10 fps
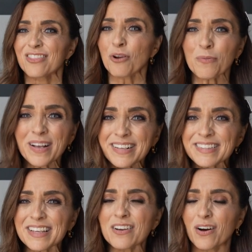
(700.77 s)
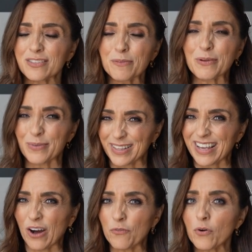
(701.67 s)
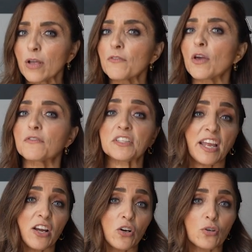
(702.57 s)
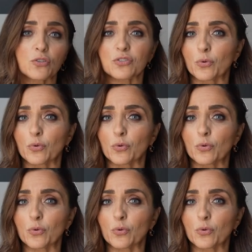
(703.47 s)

Throw blankets can also be really helpful if you have tears